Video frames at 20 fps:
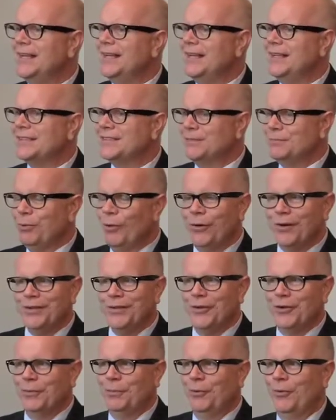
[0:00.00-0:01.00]
It's important,
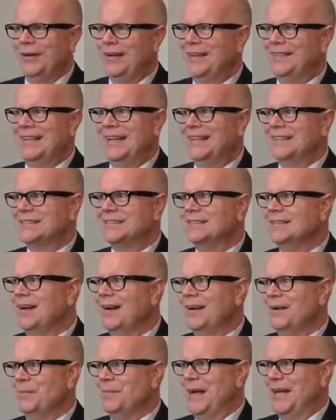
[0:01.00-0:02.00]
though, to point out that it's
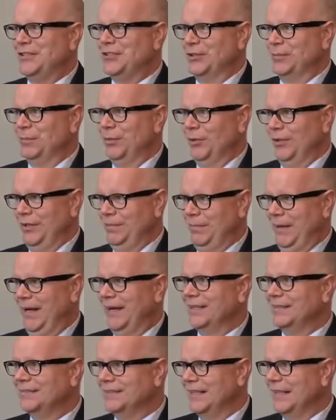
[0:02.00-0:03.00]
not a magic bullet by
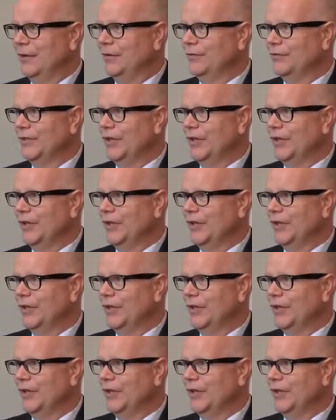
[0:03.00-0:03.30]
itself.